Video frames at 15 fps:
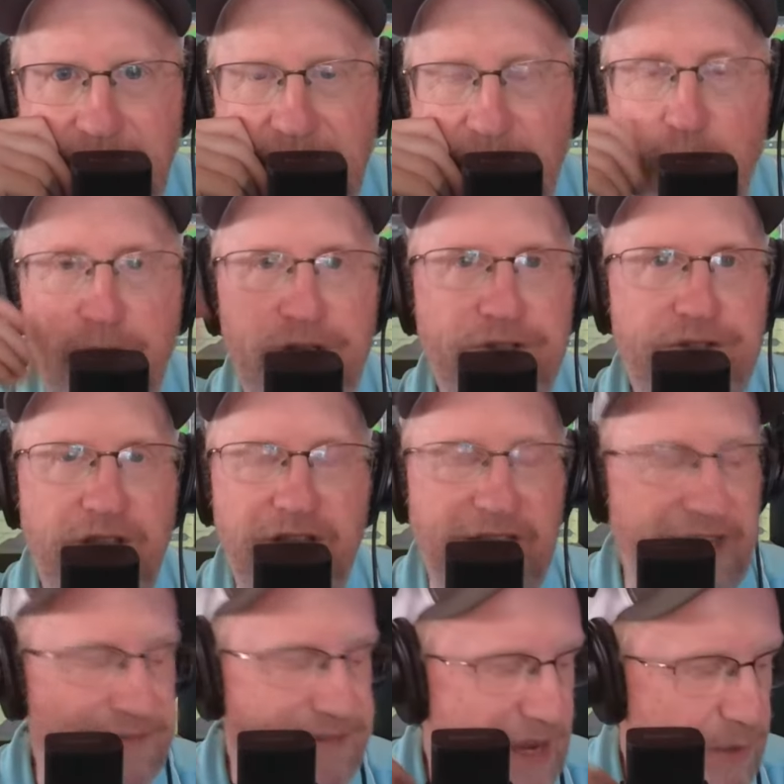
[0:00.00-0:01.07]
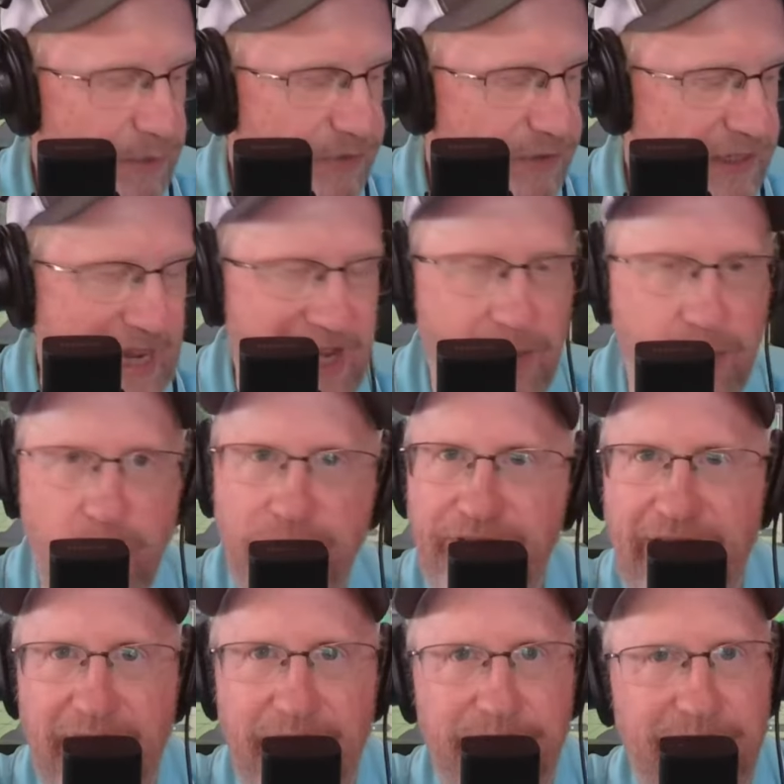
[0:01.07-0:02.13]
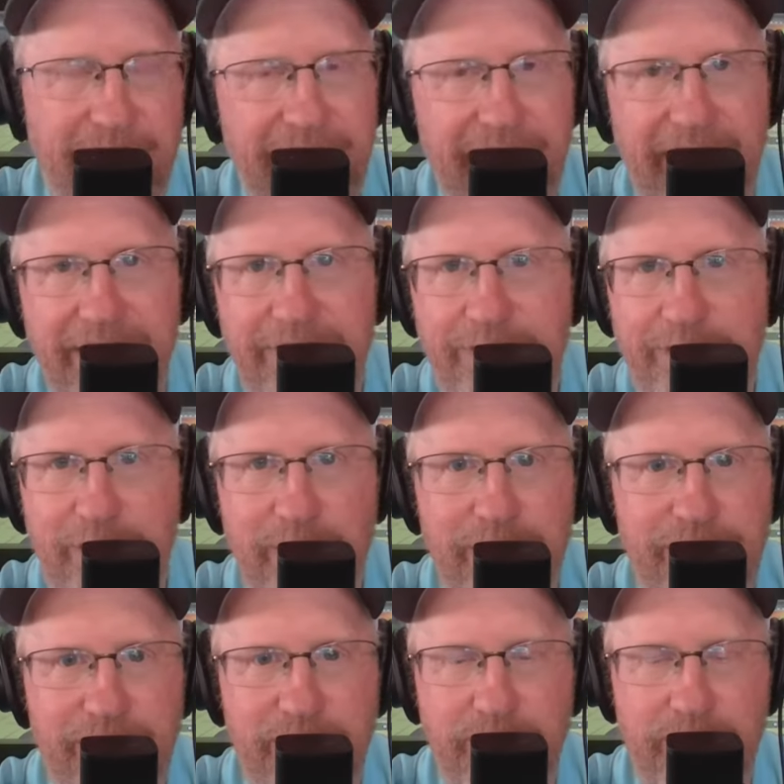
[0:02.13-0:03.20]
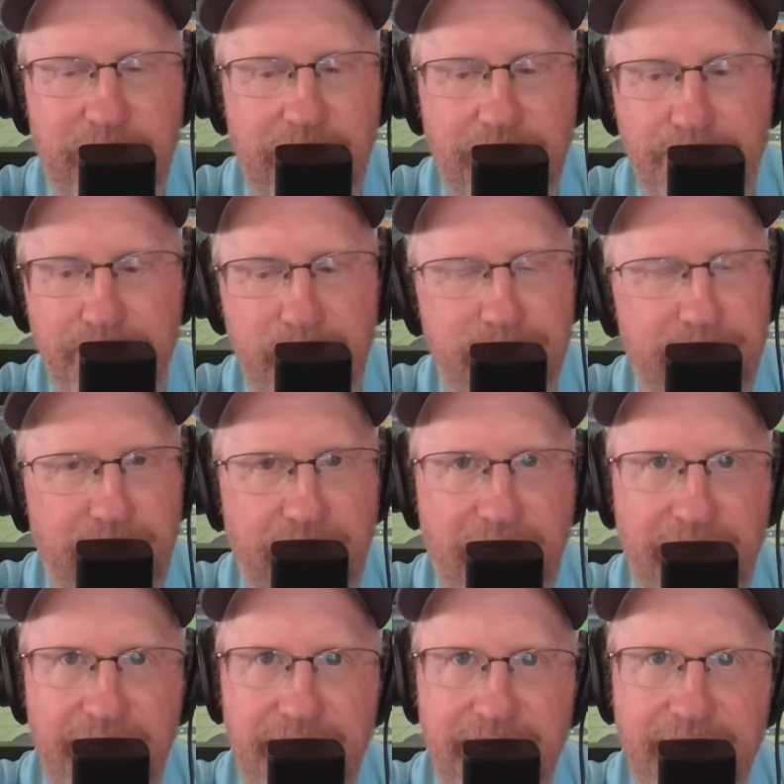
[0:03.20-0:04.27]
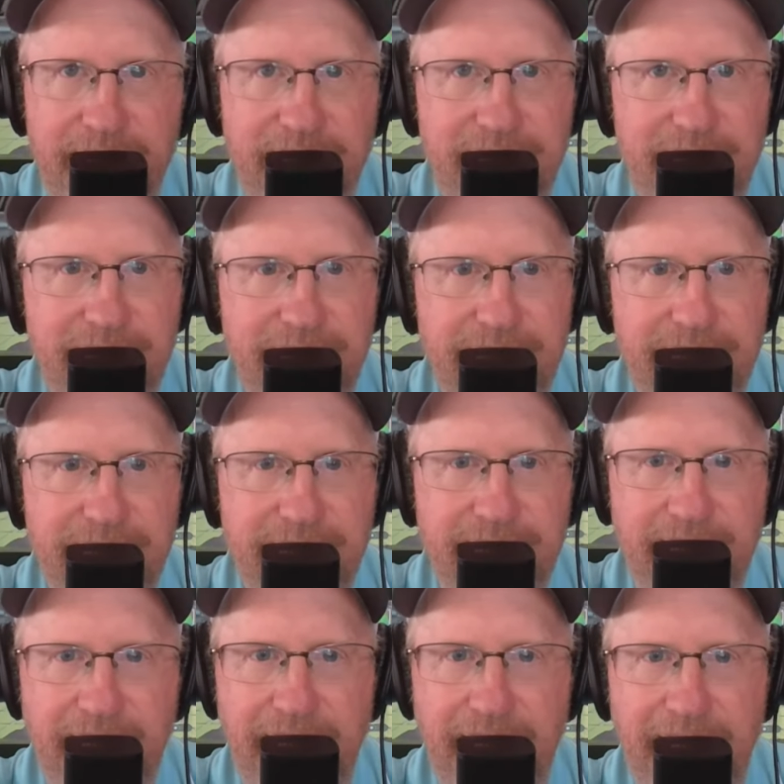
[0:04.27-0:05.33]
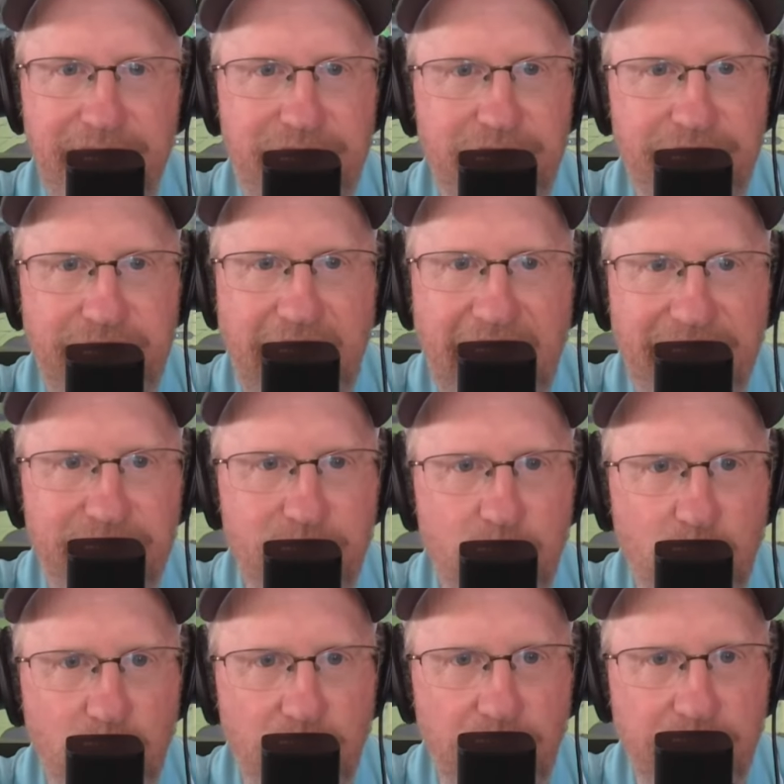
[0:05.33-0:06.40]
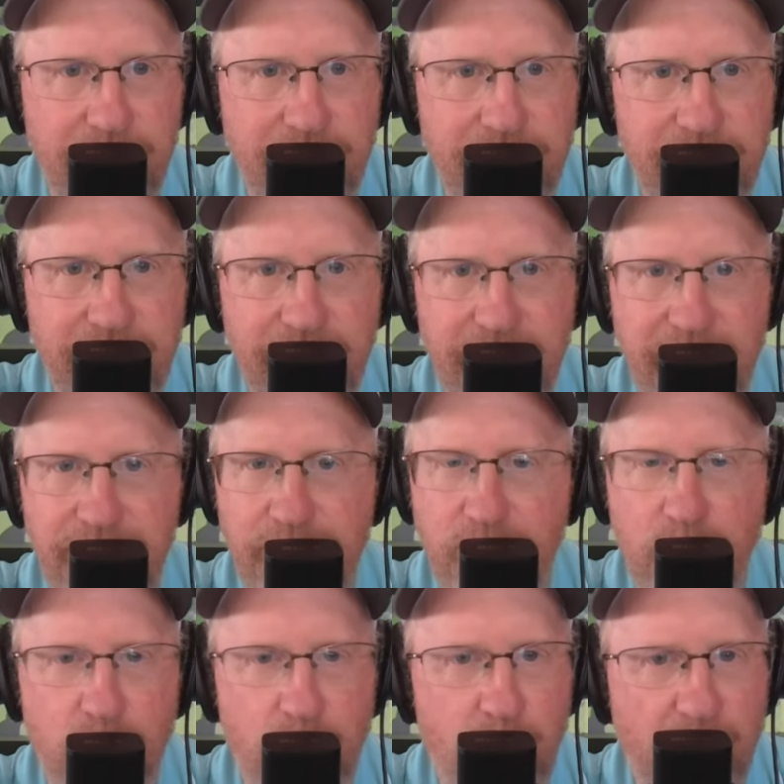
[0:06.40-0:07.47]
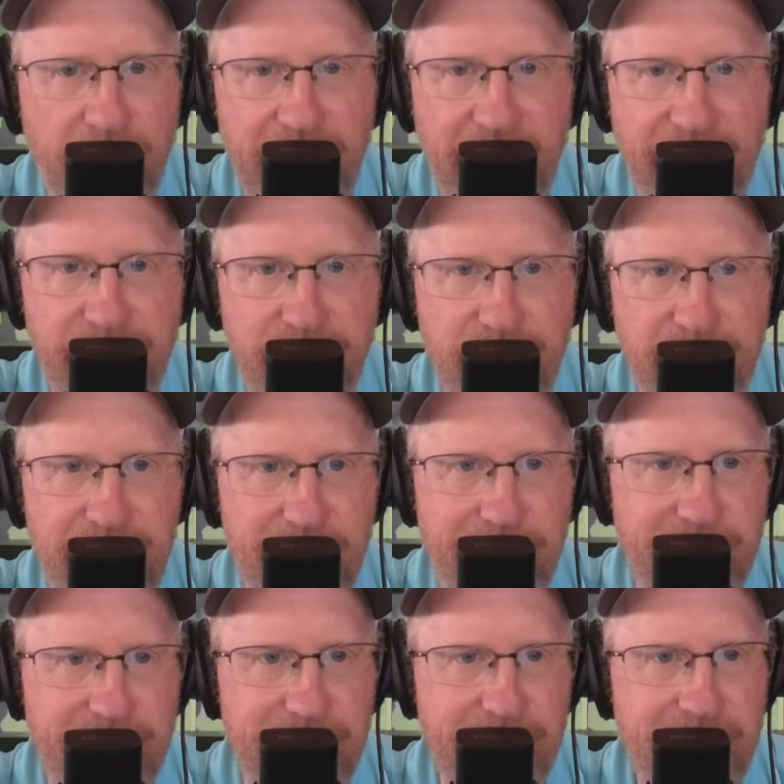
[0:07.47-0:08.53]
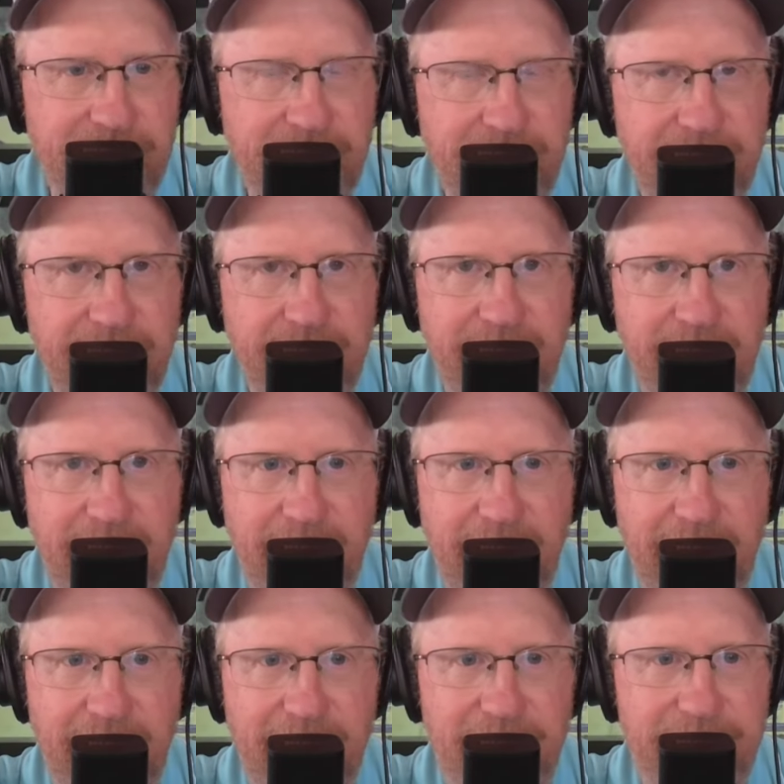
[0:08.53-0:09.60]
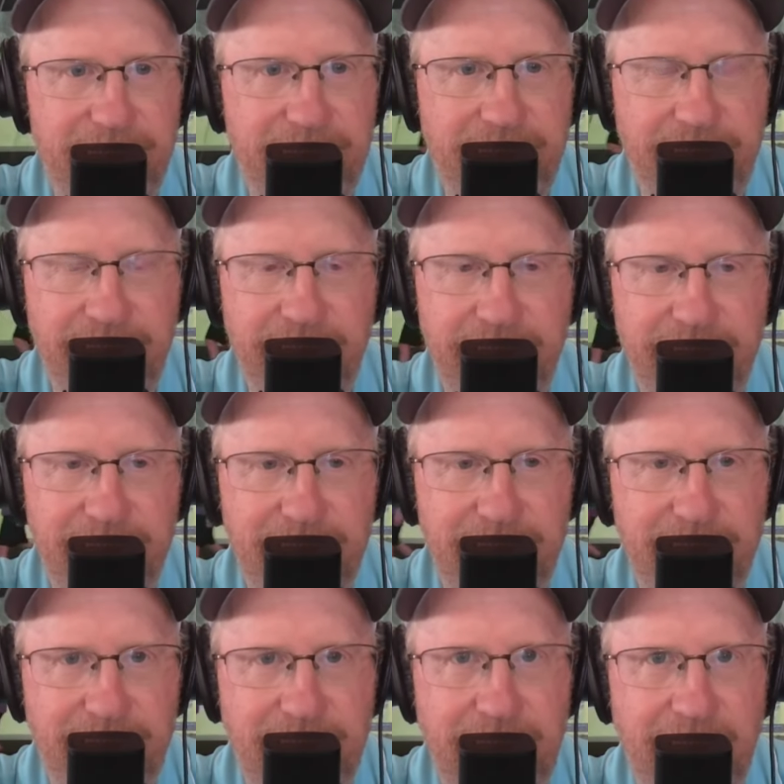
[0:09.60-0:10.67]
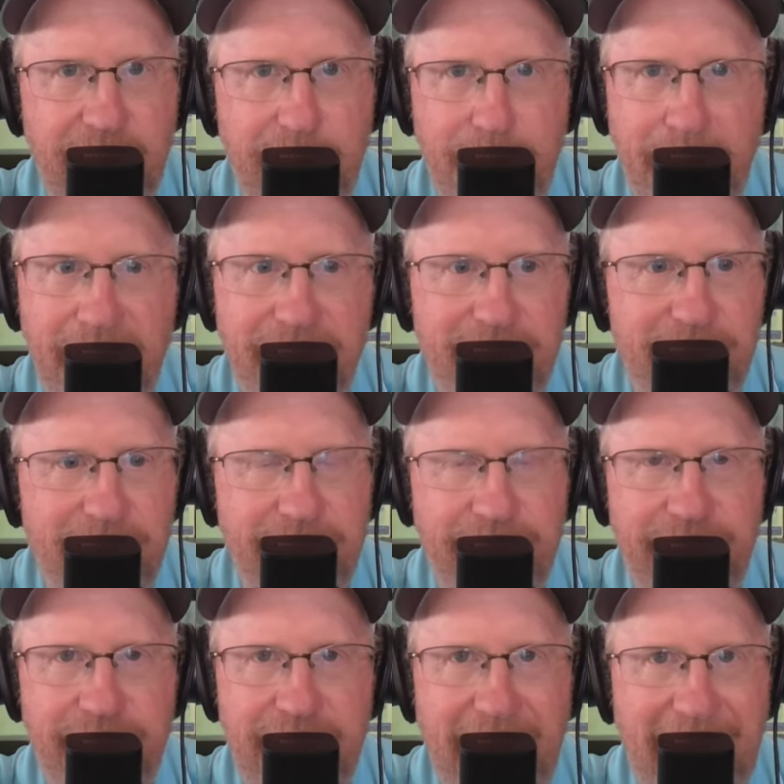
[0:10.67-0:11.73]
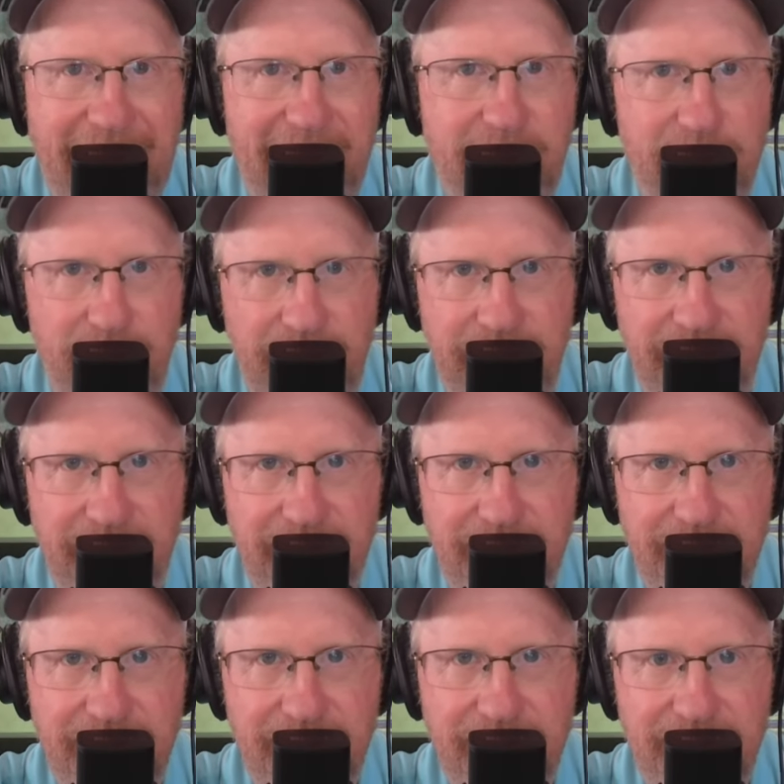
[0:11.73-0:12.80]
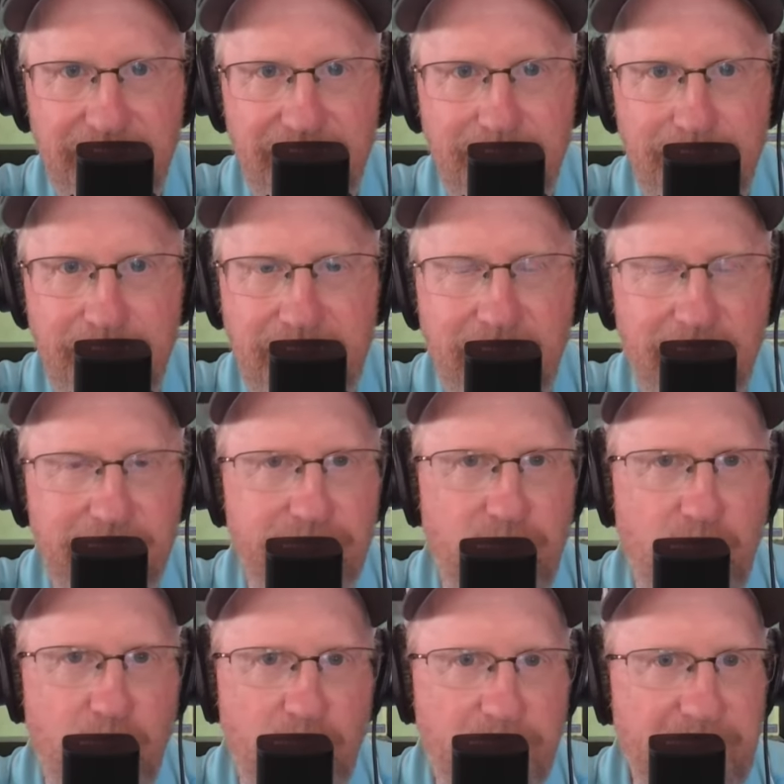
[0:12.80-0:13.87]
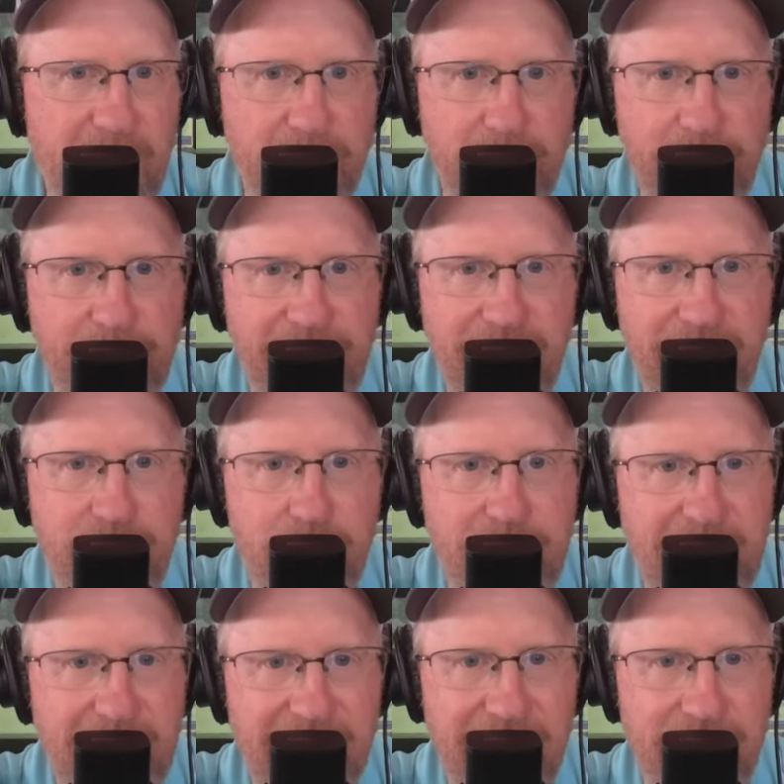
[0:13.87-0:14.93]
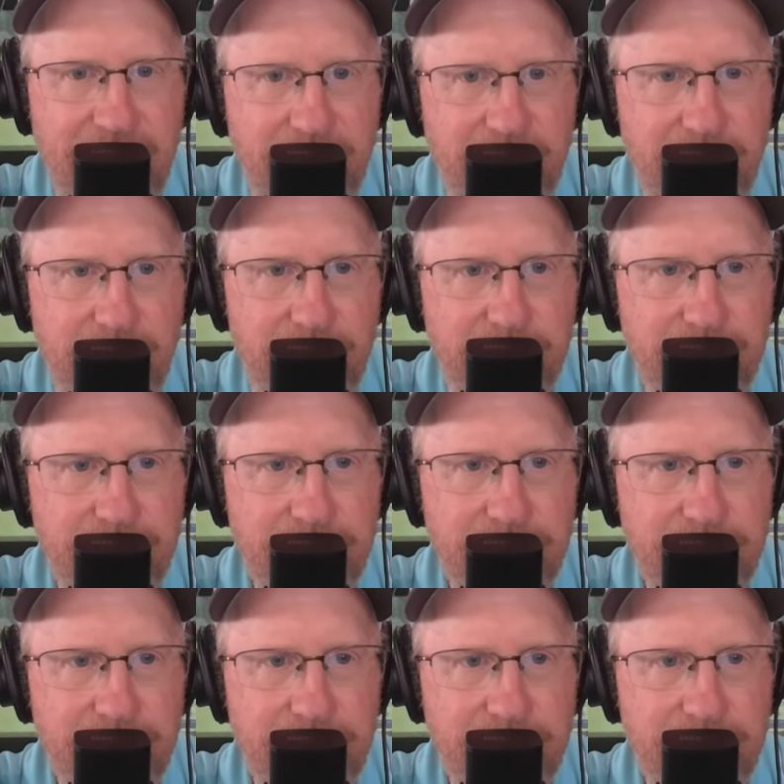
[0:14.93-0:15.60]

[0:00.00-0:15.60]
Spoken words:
I wouldn't, like, if I was the Cowboys, I seriously would just move on. It just hasn't worked for whatever reason. And the expense is staggering. Because of all the other things you can't do.